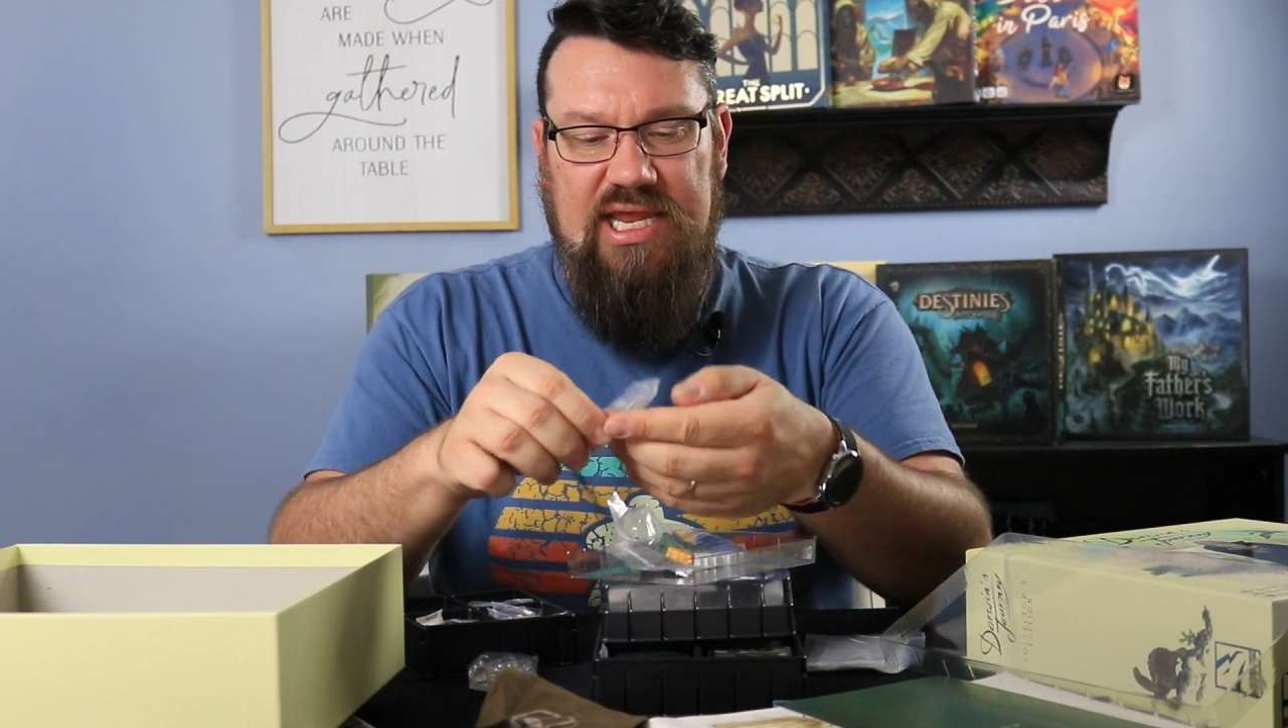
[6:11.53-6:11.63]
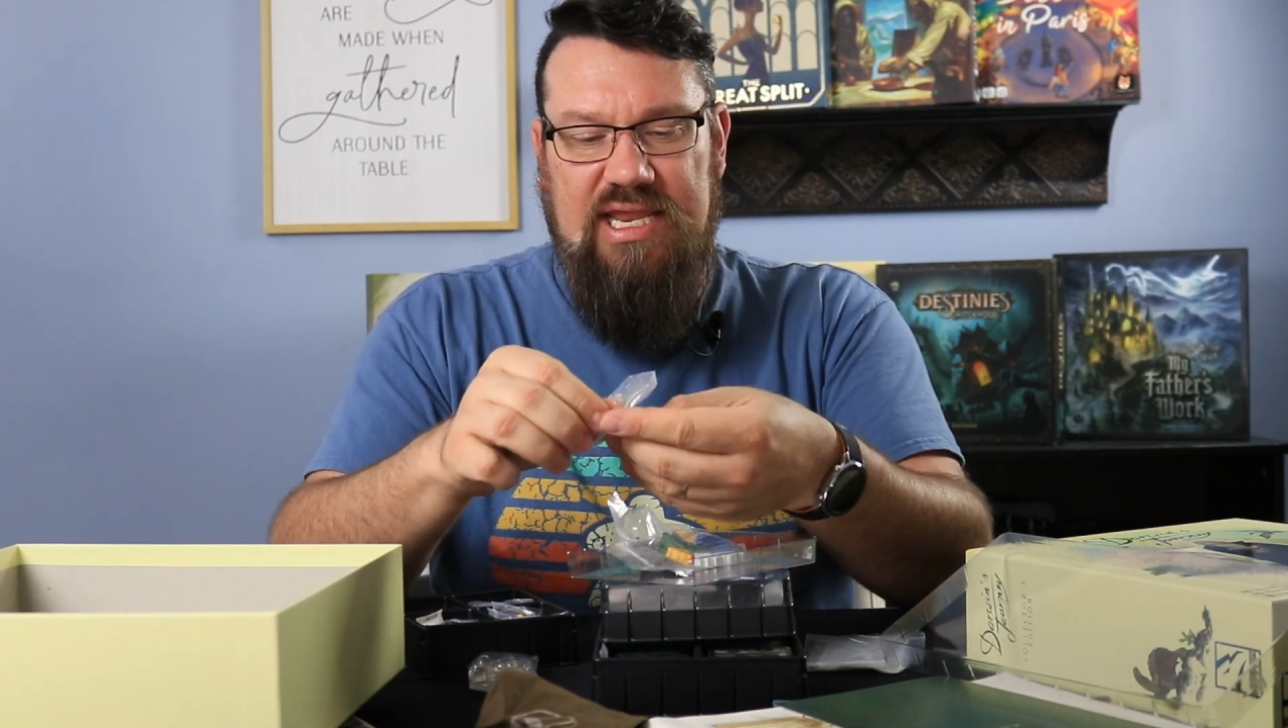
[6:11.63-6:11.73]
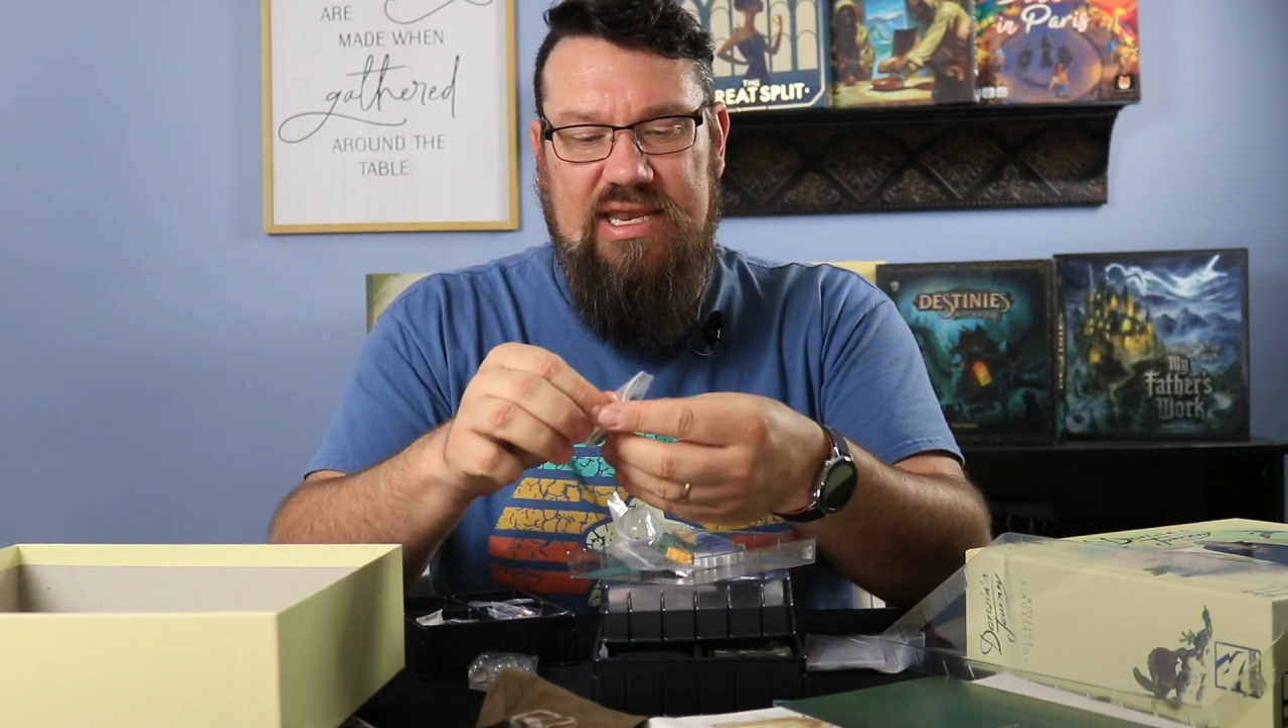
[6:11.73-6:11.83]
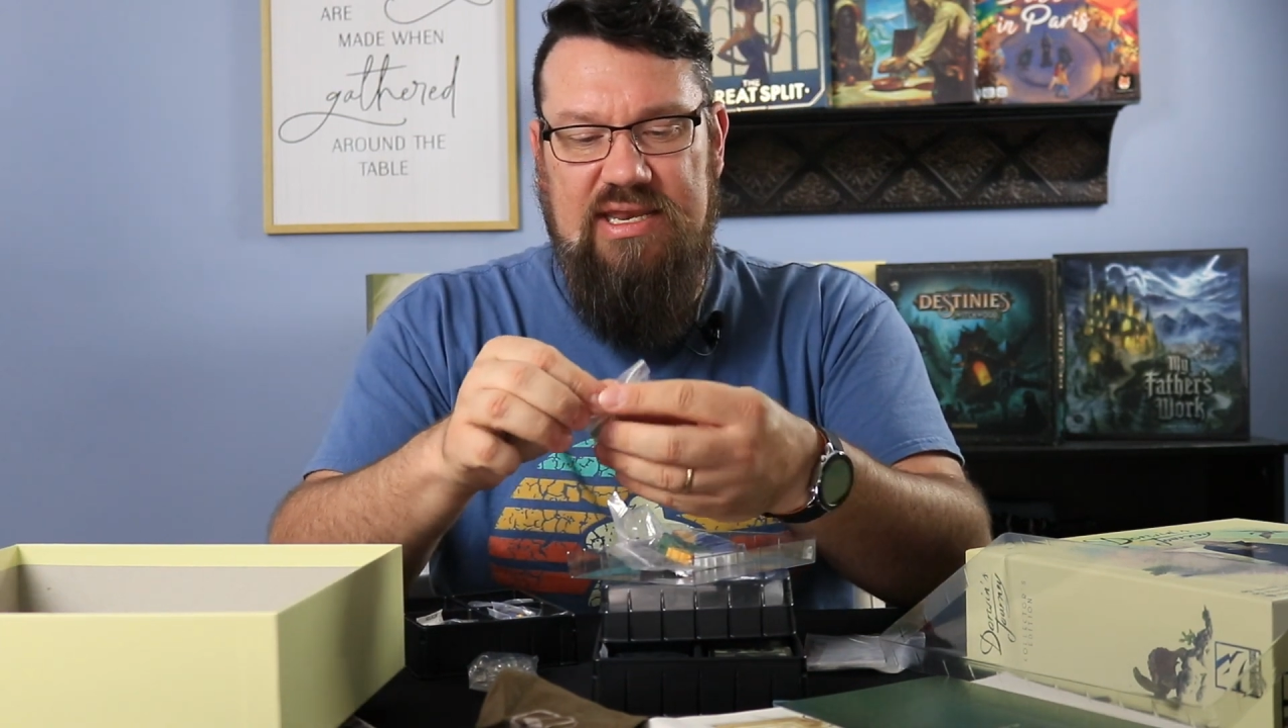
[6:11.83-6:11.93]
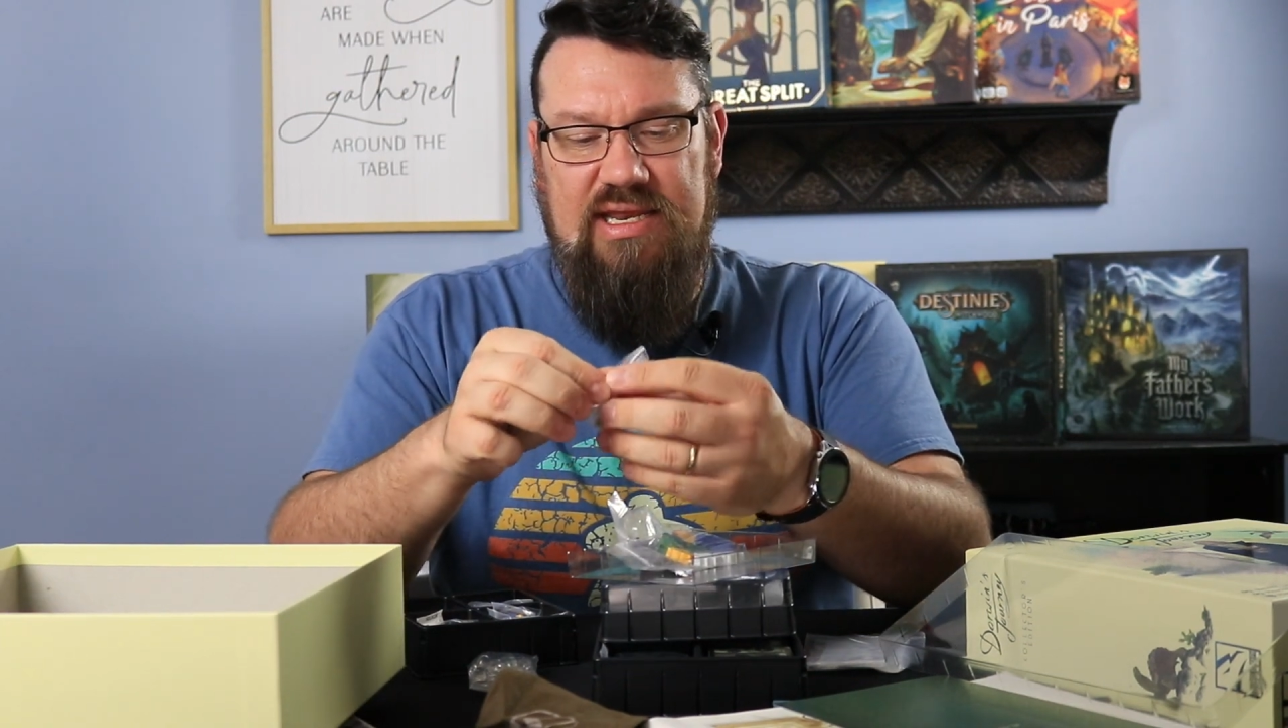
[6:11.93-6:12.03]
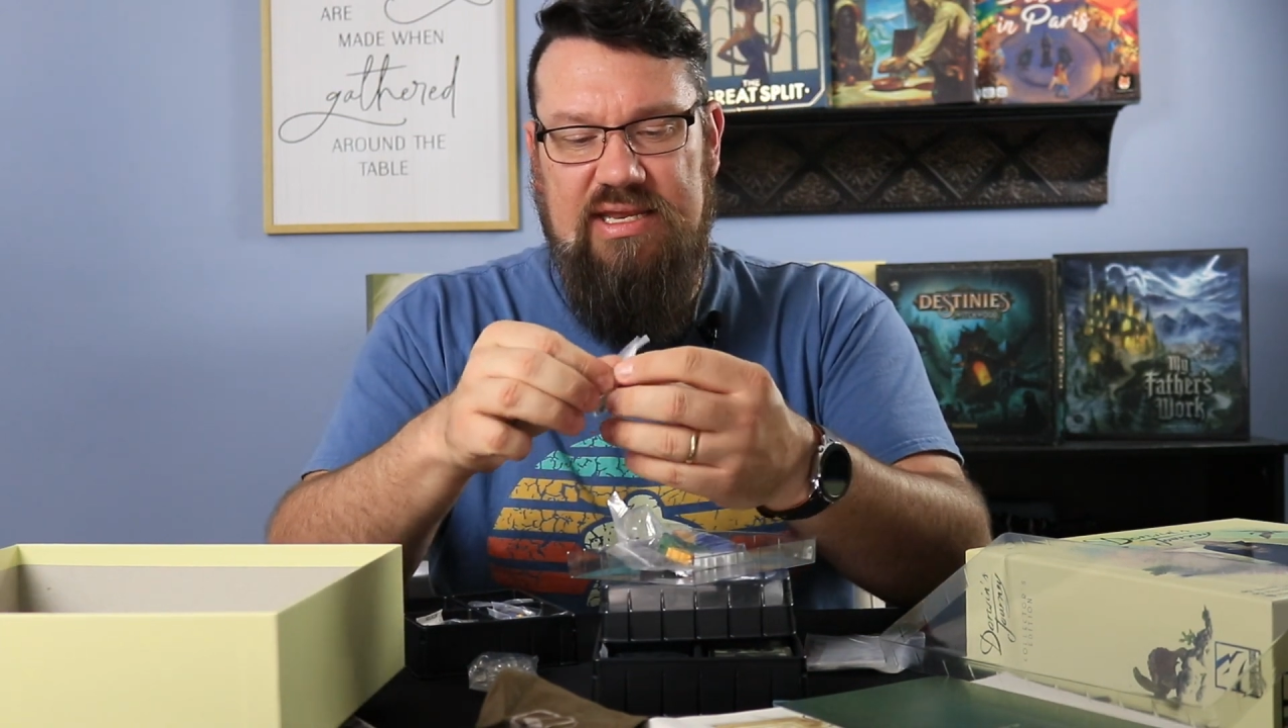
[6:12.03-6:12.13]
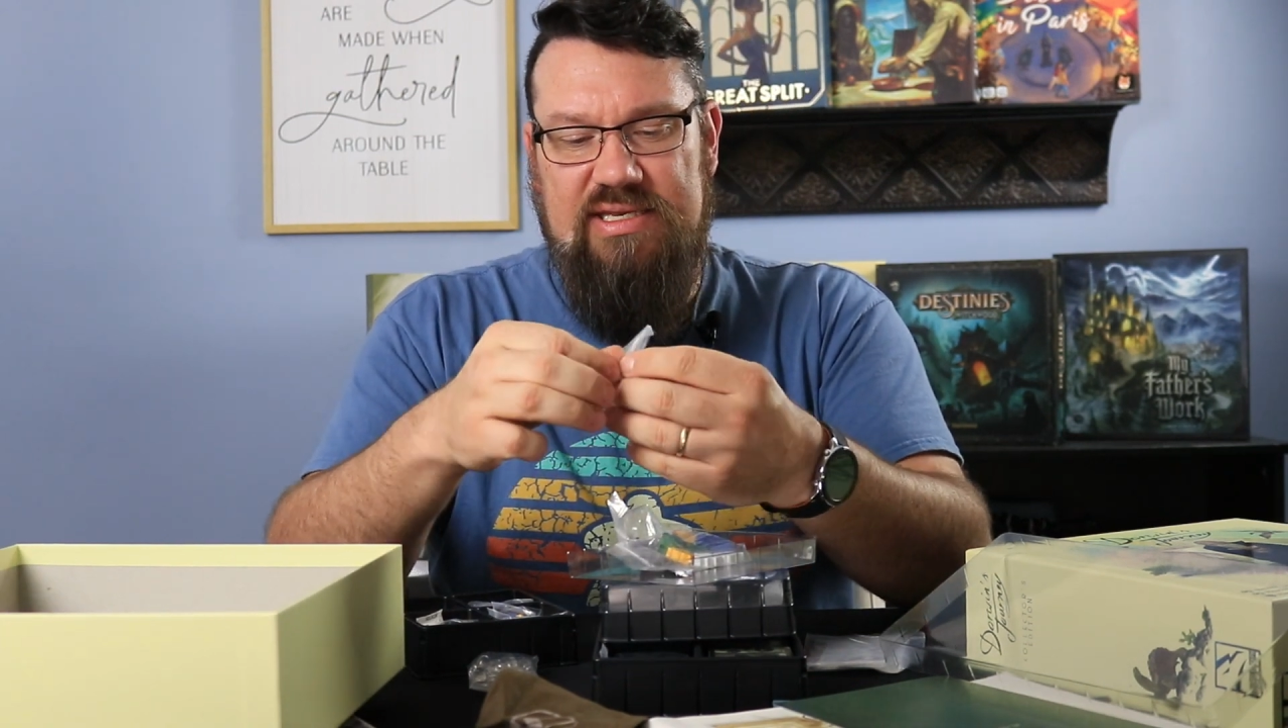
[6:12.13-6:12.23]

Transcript: and